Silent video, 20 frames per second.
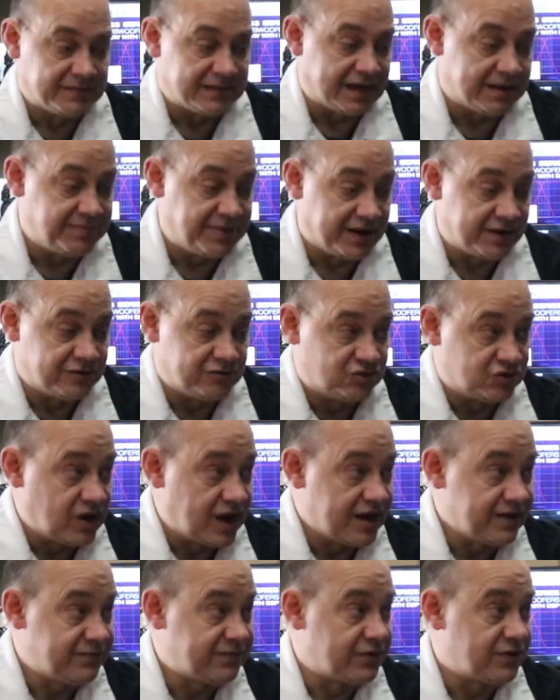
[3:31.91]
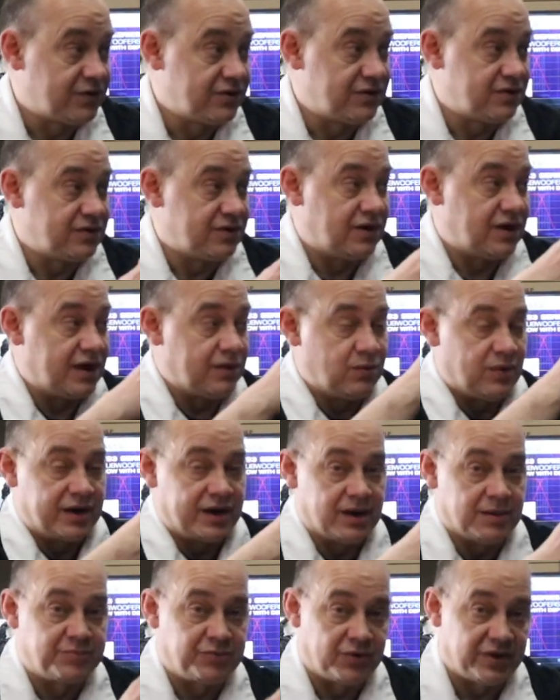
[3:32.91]
a better driver, or I want
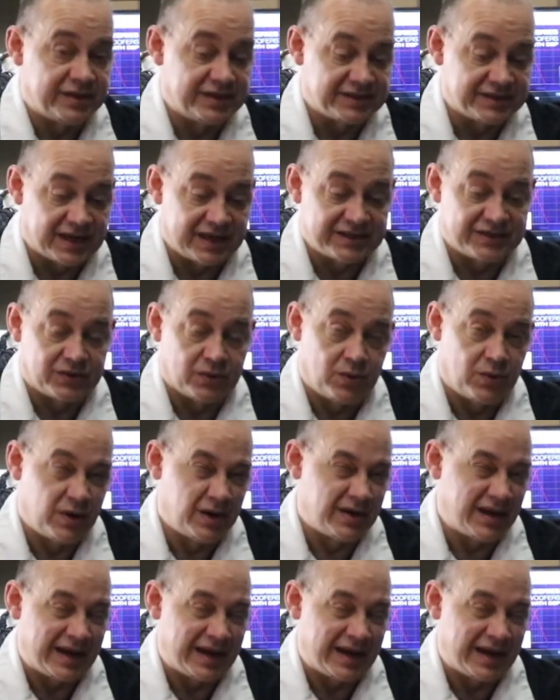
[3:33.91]
to upgrade the size of the horn.